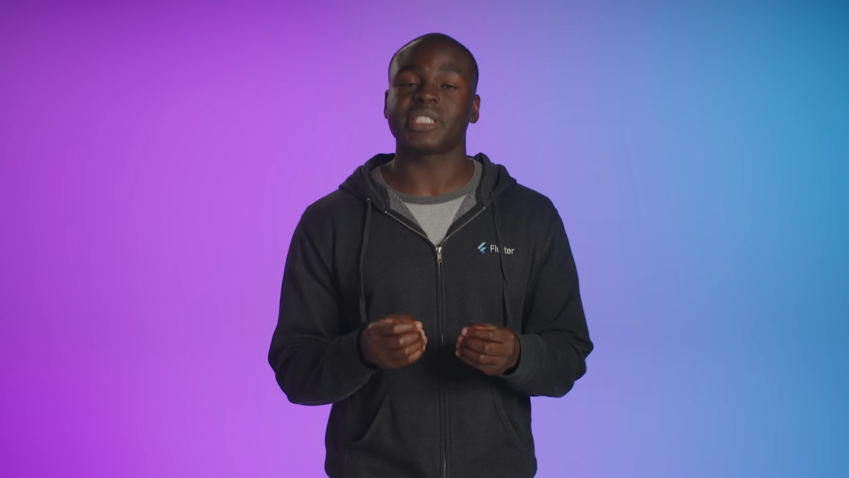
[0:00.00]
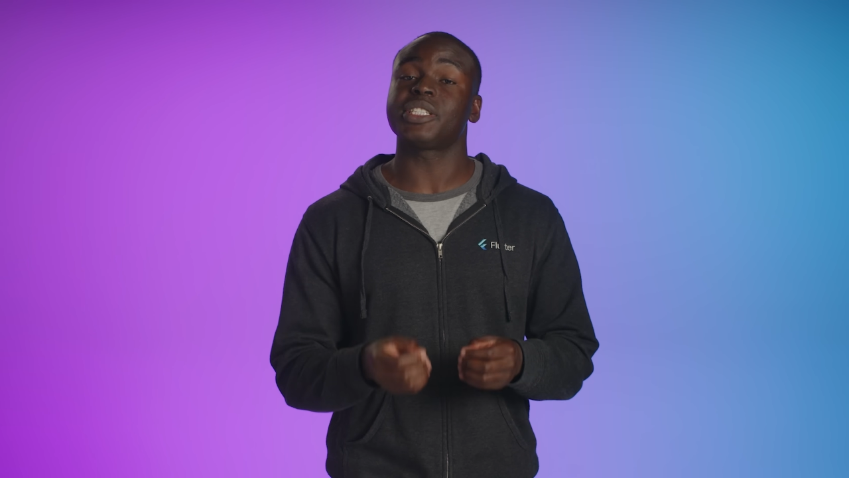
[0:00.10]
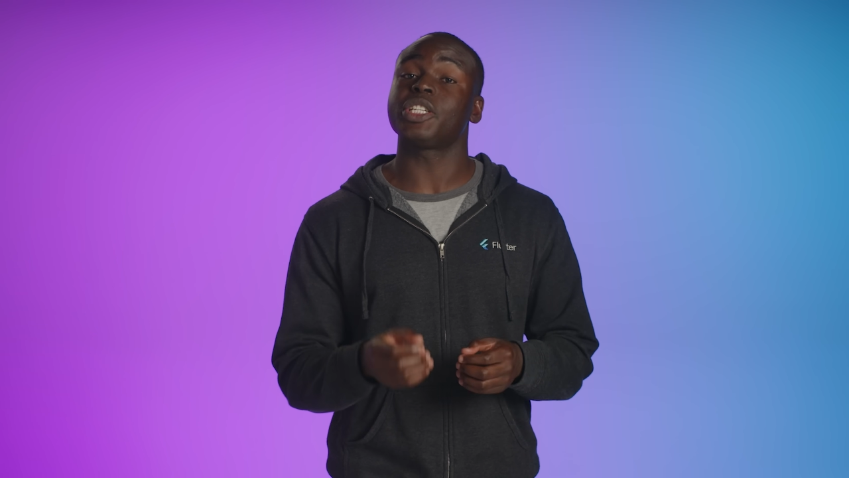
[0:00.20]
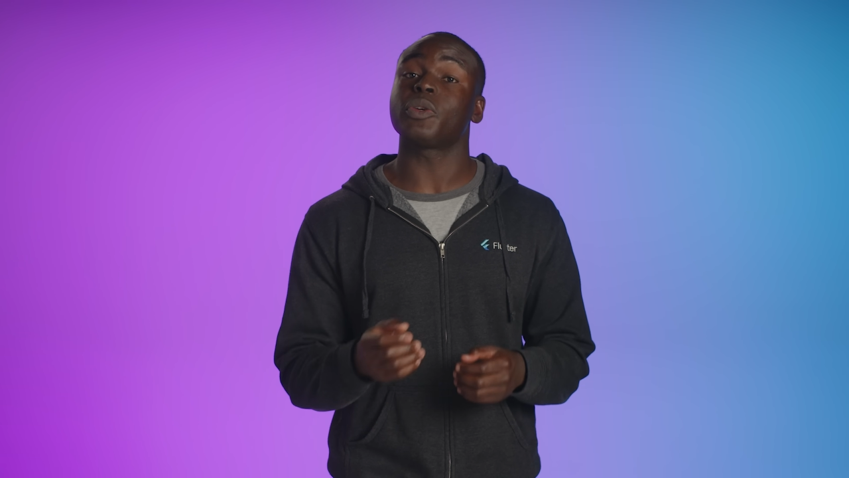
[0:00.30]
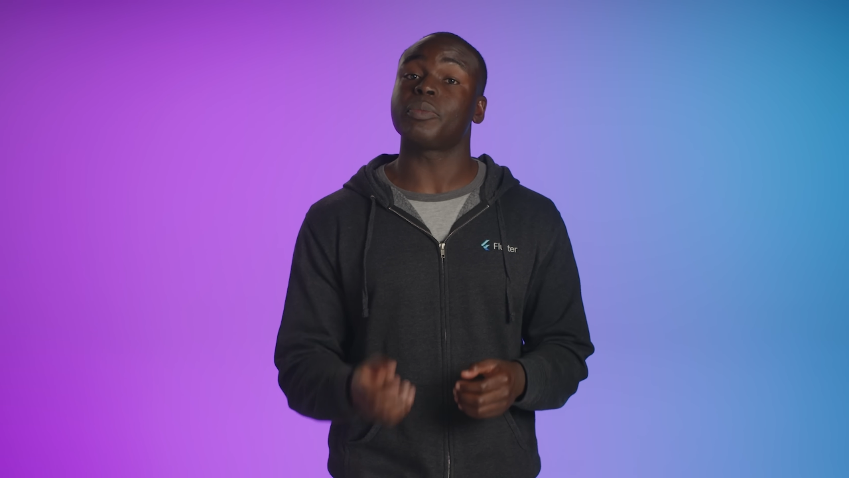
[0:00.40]

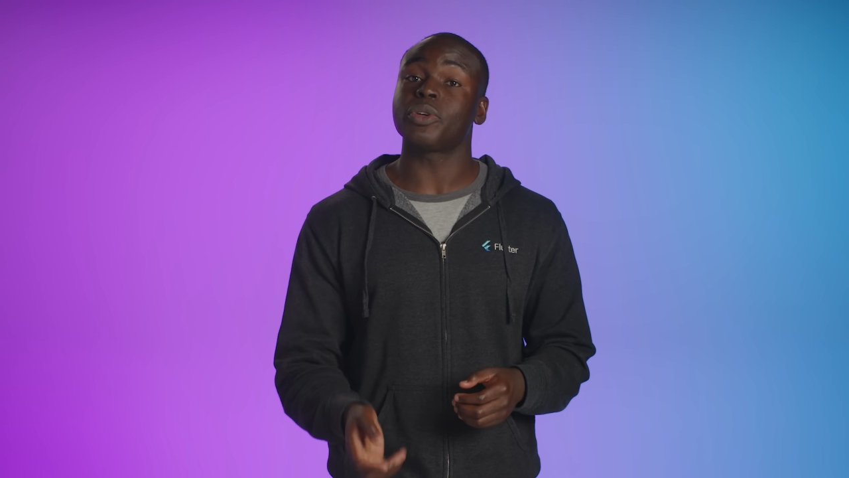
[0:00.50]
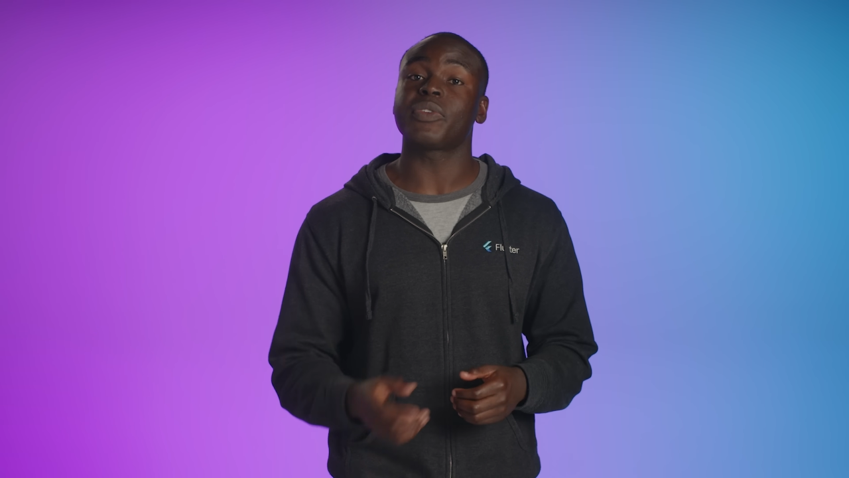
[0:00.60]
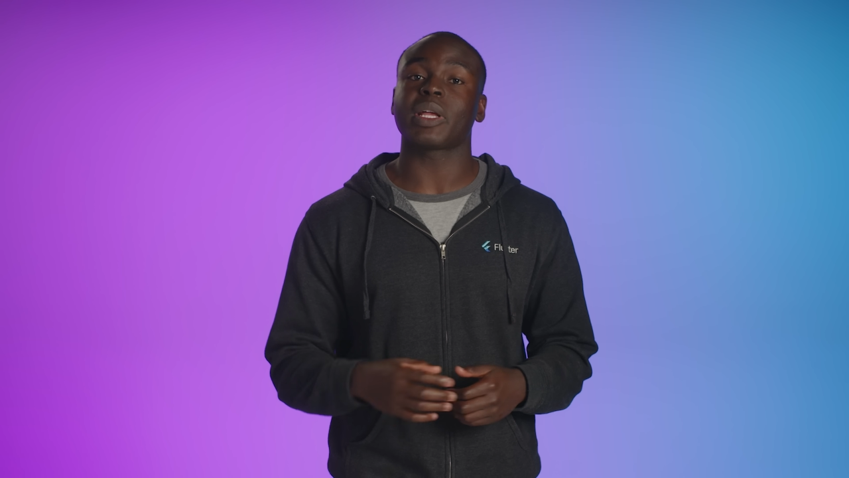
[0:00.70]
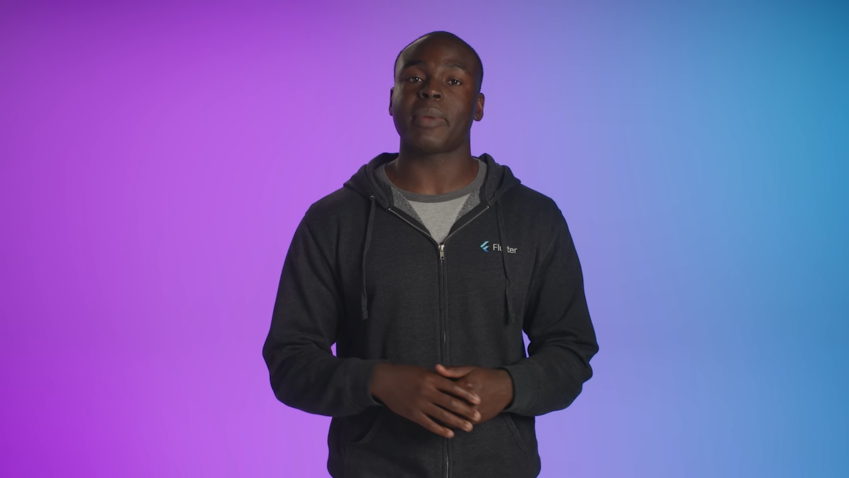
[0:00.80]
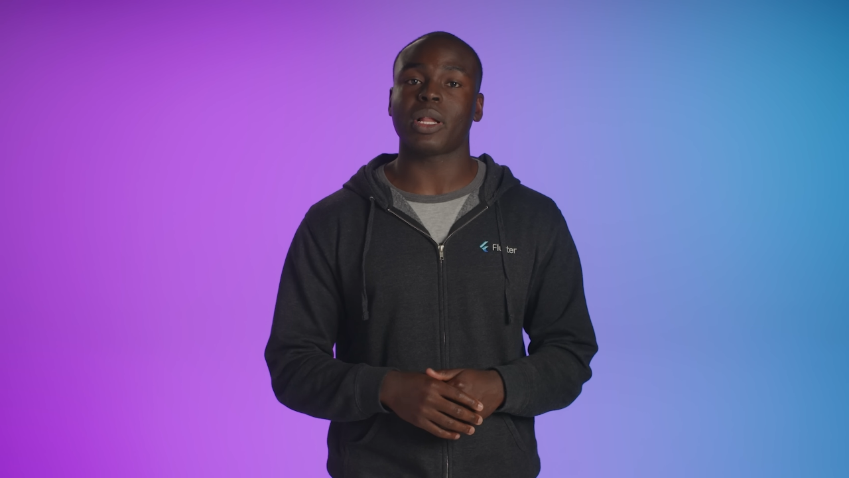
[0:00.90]
continue
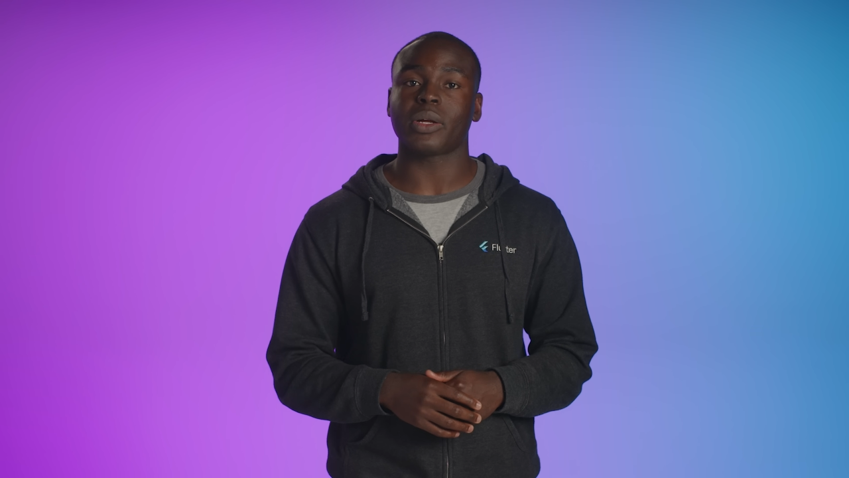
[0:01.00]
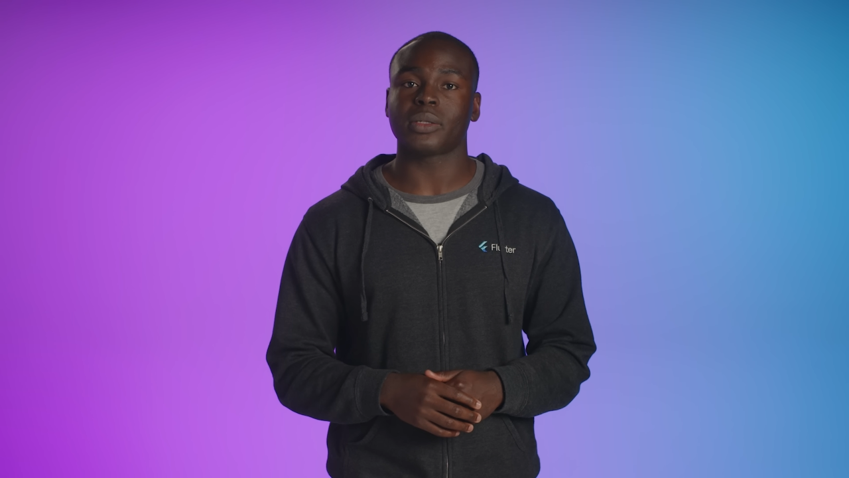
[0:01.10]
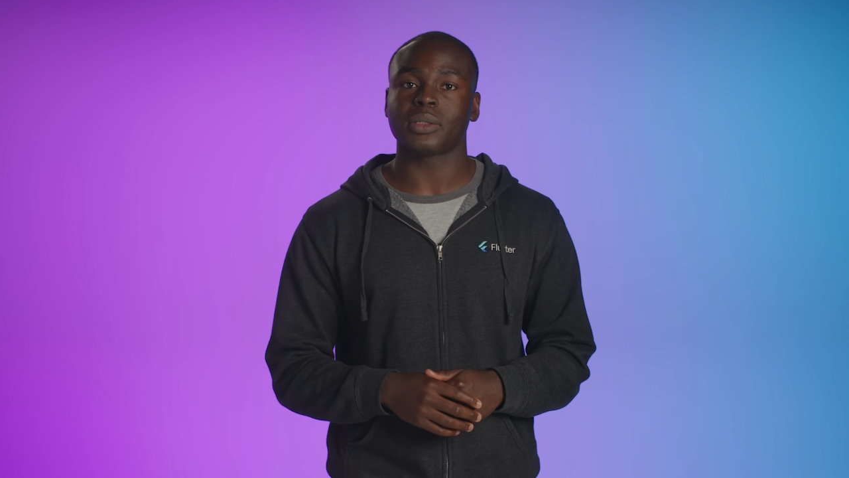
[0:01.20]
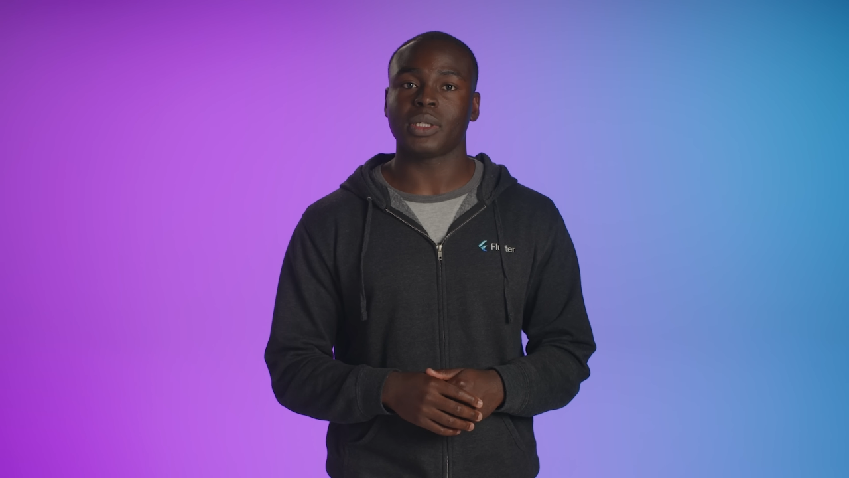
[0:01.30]
improving Impeller.